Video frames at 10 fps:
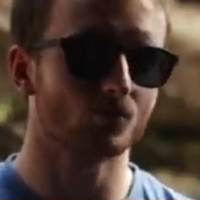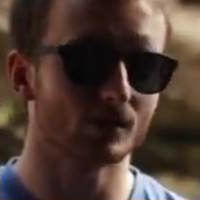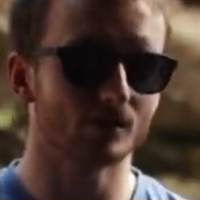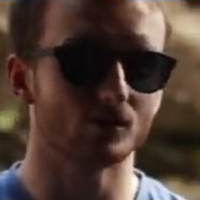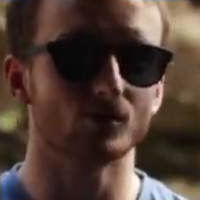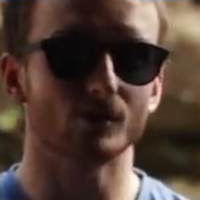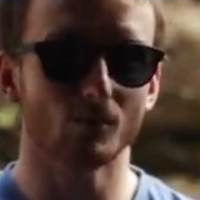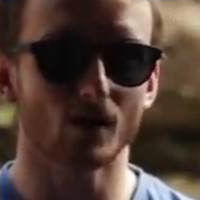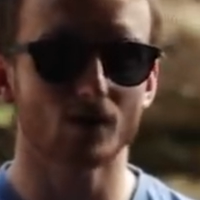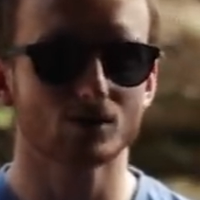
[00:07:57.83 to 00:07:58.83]
really doing
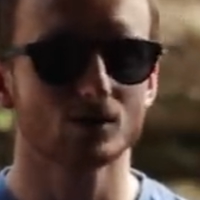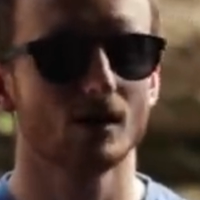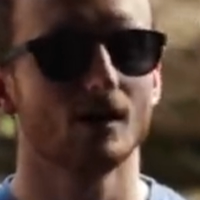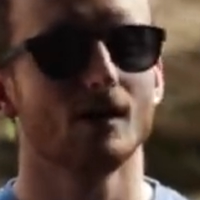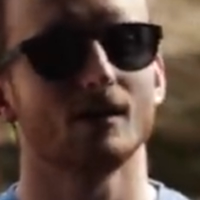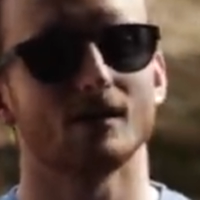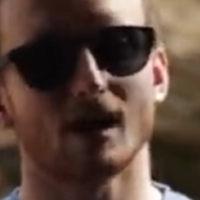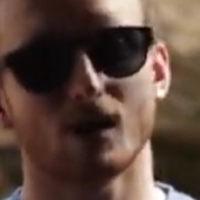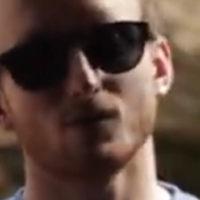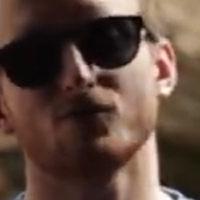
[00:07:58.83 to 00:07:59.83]
much.
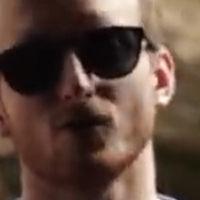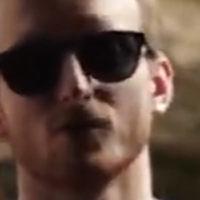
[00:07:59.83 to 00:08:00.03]
Now I've